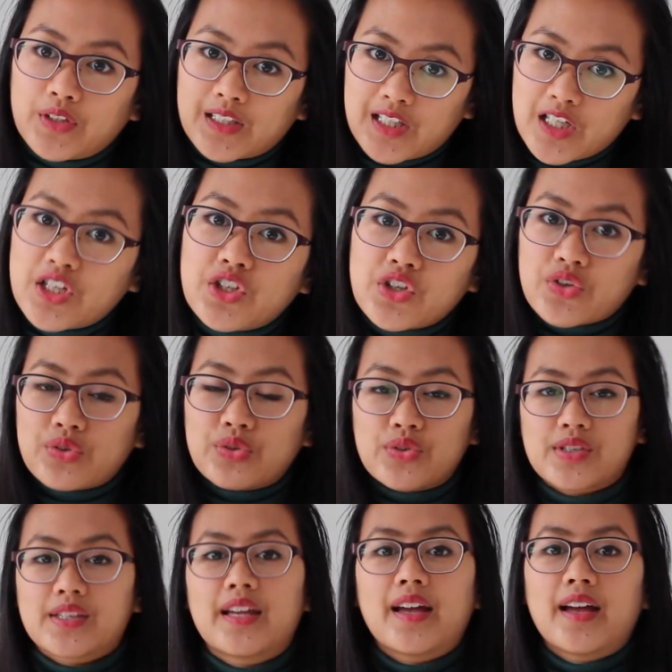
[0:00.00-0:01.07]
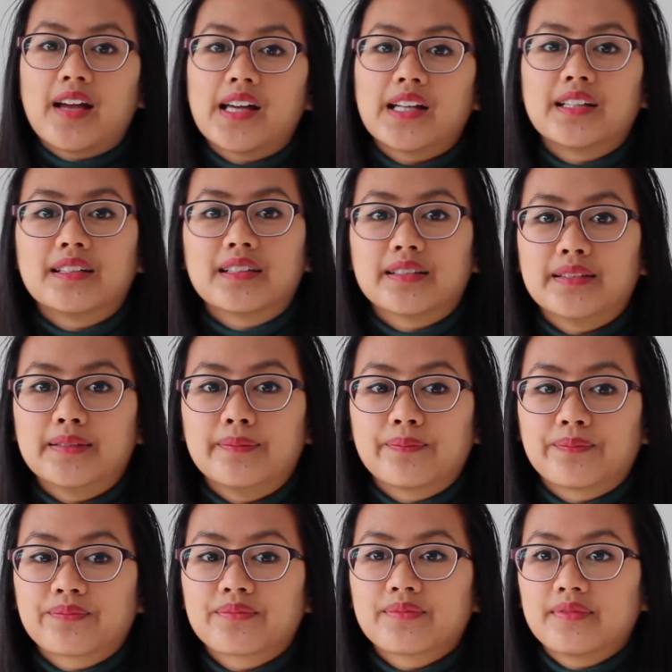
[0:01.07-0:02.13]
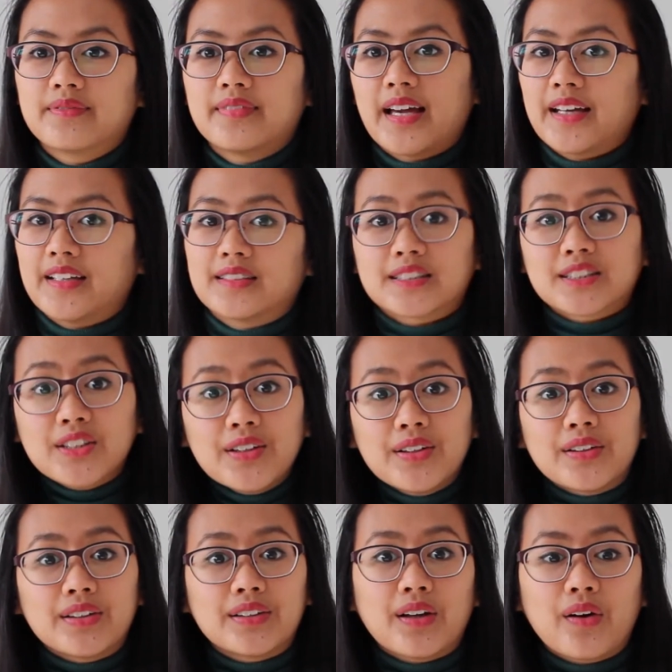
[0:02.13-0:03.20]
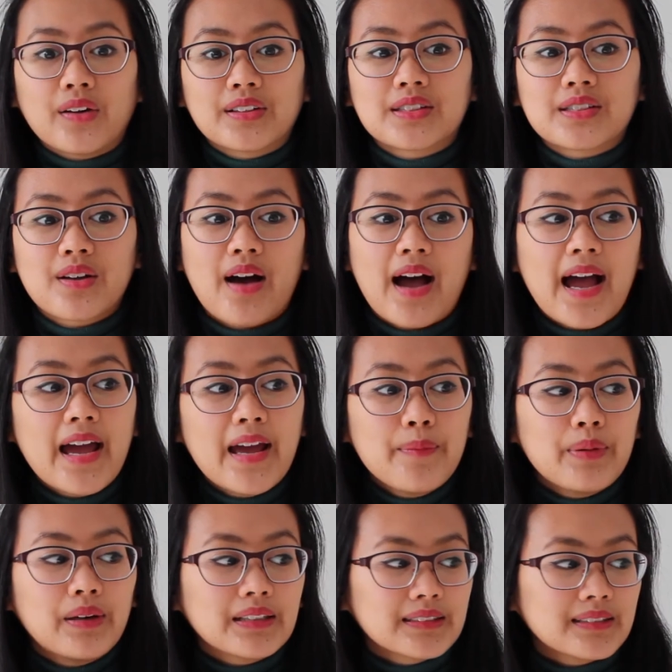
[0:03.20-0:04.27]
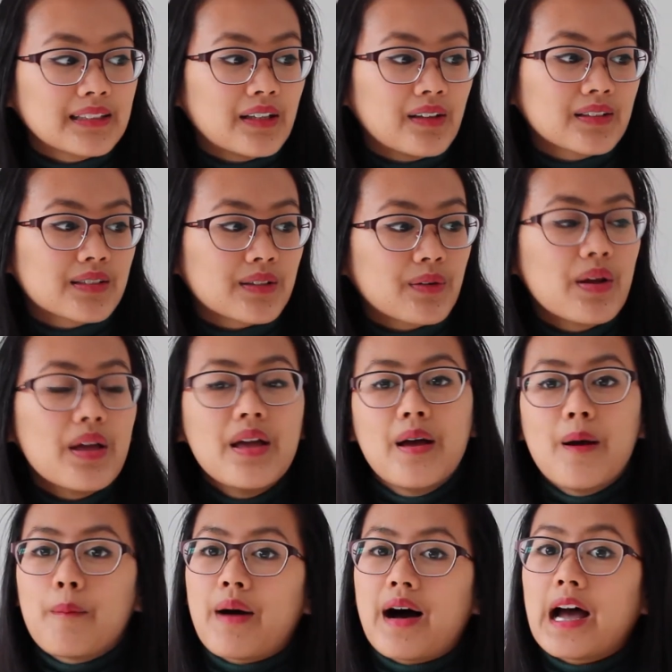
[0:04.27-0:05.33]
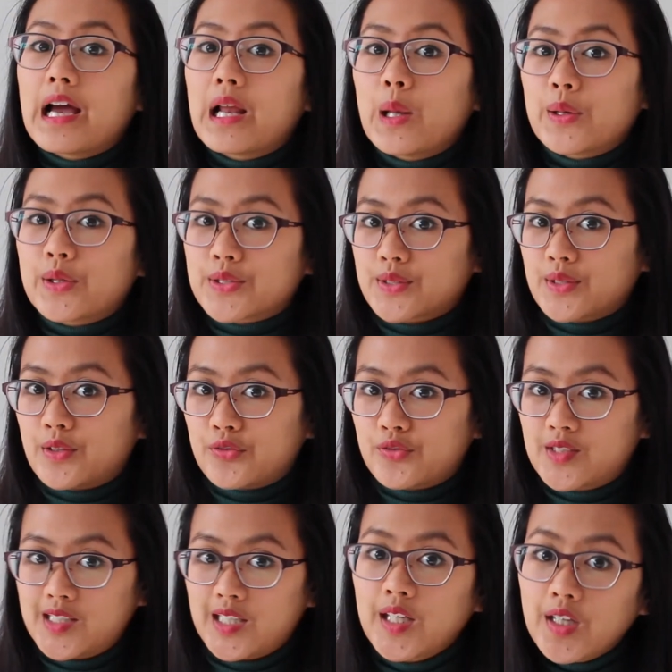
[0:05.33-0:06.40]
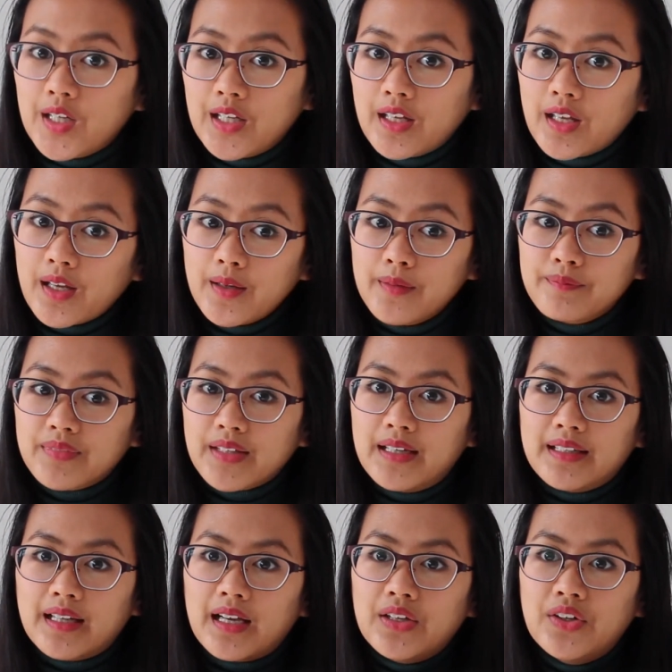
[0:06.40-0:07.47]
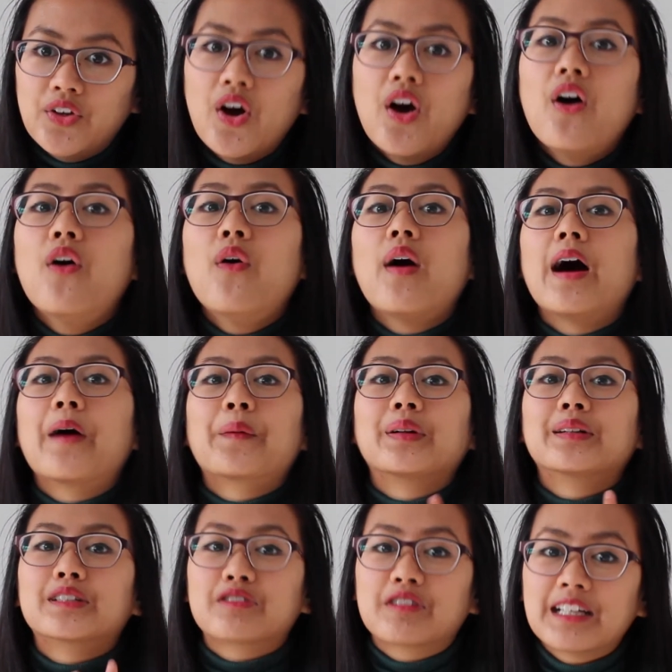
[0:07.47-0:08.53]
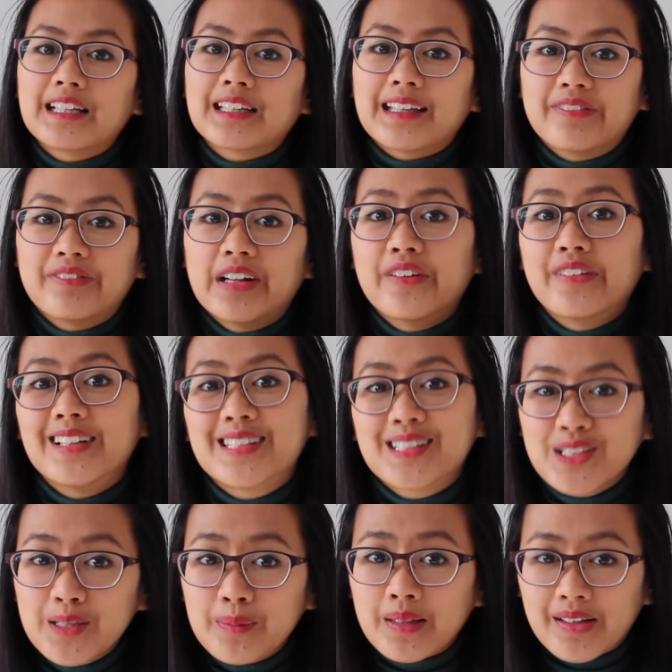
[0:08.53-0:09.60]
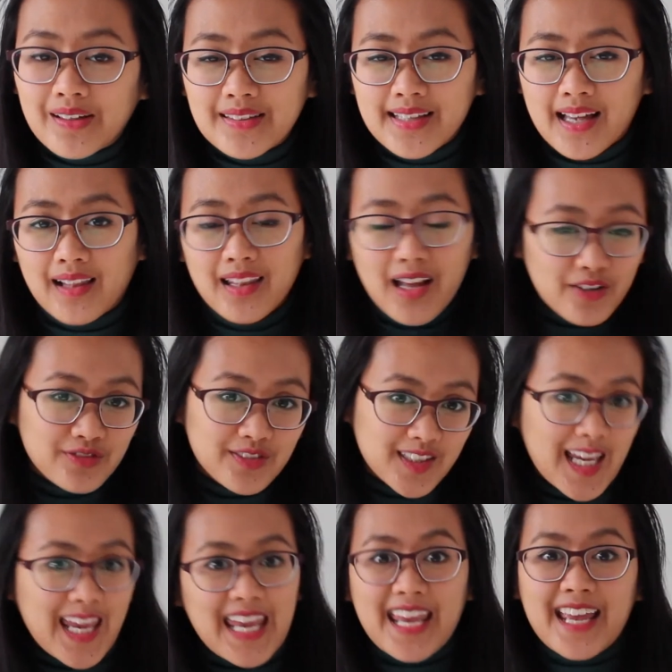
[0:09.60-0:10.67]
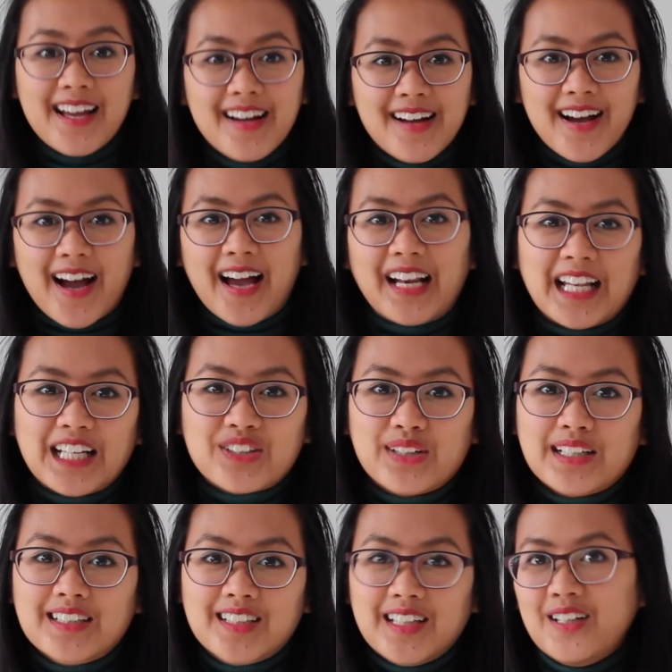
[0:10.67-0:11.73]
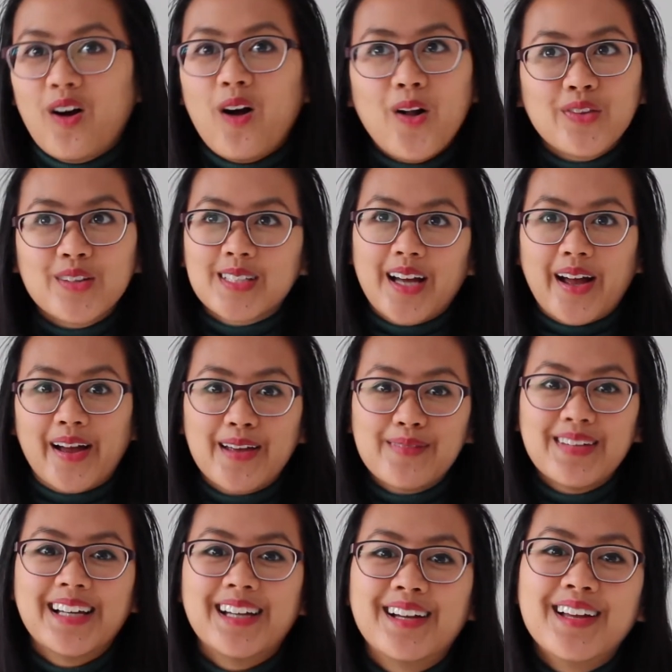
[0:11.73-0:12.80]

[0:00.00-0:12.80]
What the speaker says: tissues, and then it's good. Also, I personally also buy lots of tea, and I know I will drink it very soon because I love tea and I drink tea all the time.